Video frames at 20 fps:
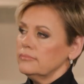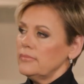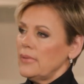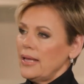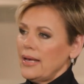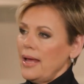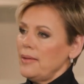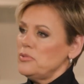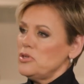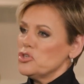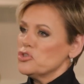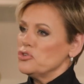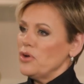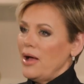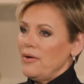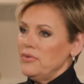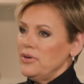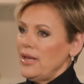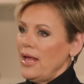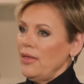And I'm just
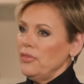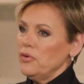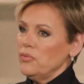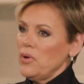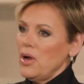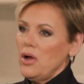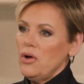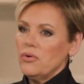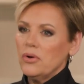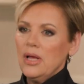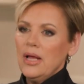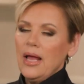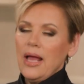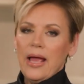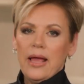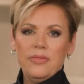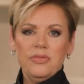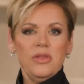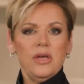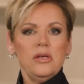driving down the road,
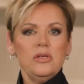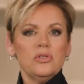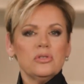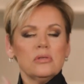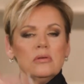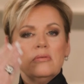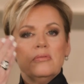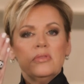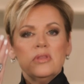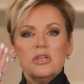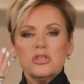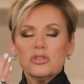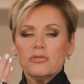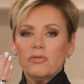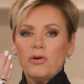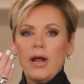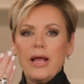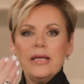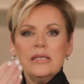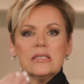and these, this
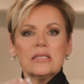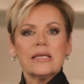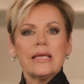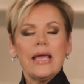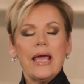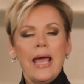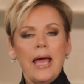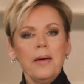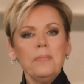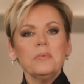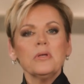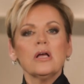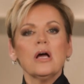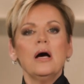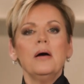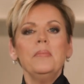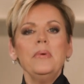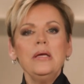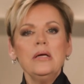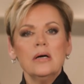phrase kept
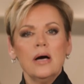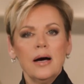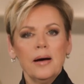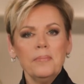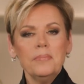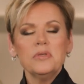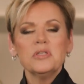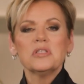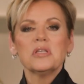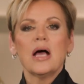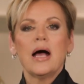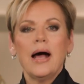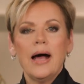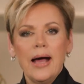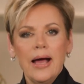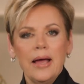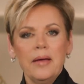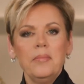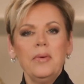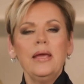coming up
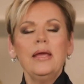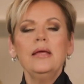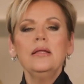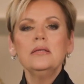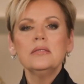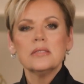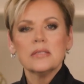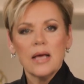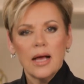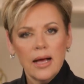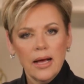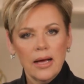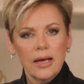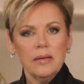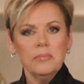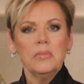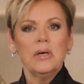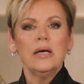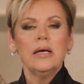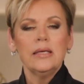time and
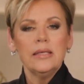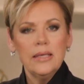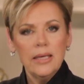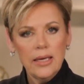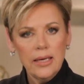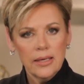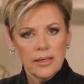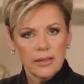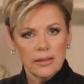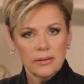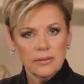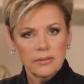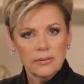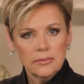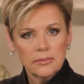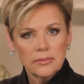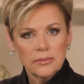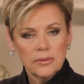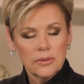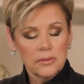time again.
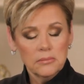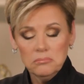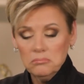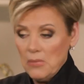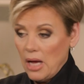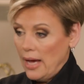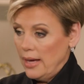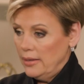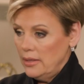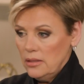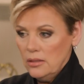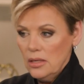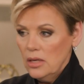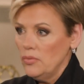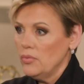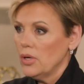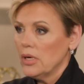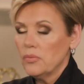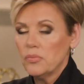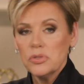I didn't
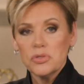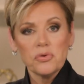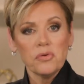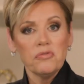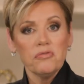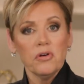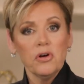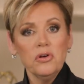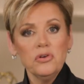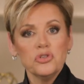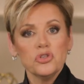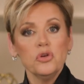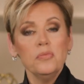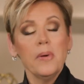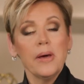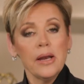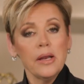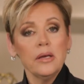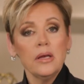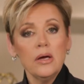know what it was referring to,
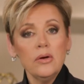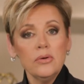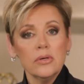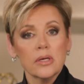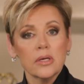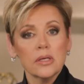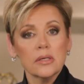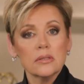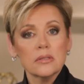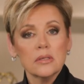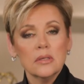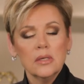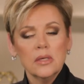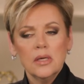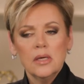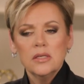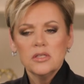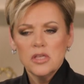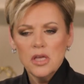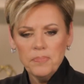but I noted it.
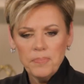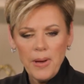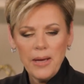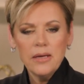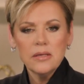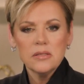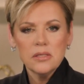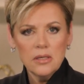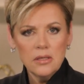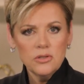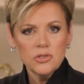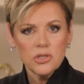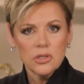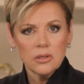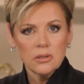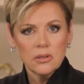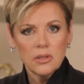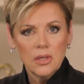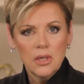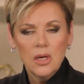See, mm-hmm. pay
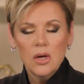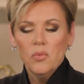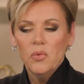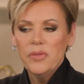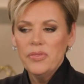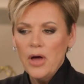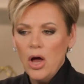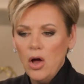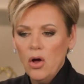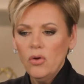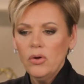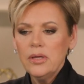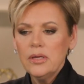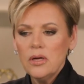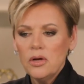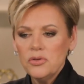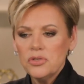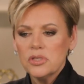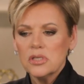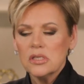attention. Mm-hmm. When the Holy
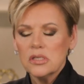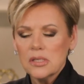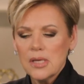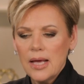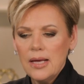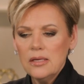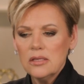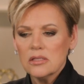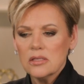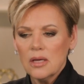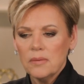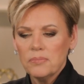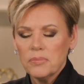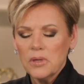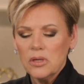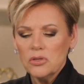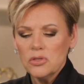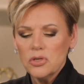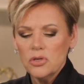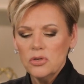Ghost is saying
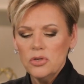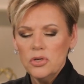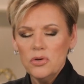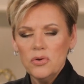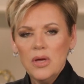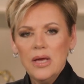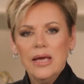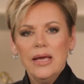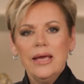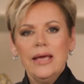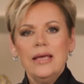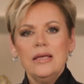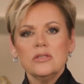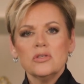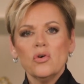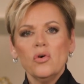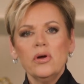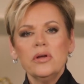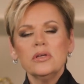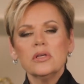something to you,
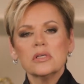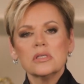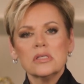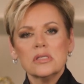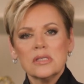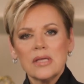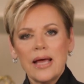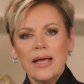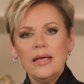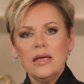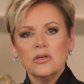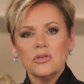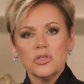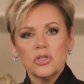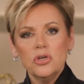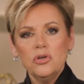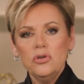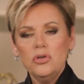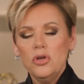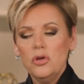He's going to say it
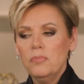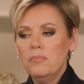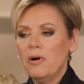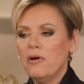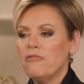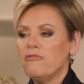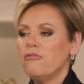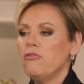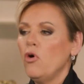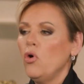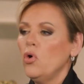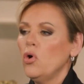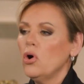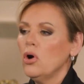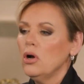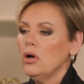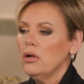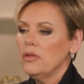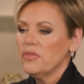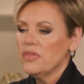to you
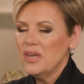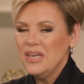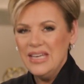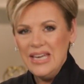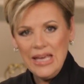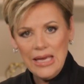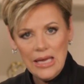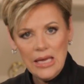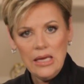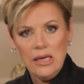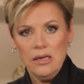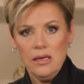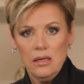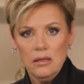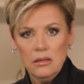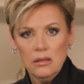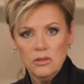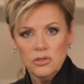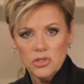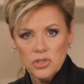before the need
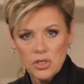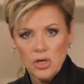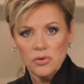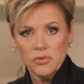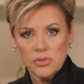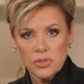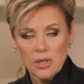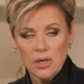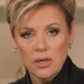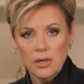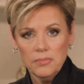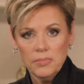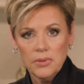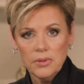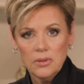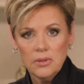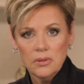shows up.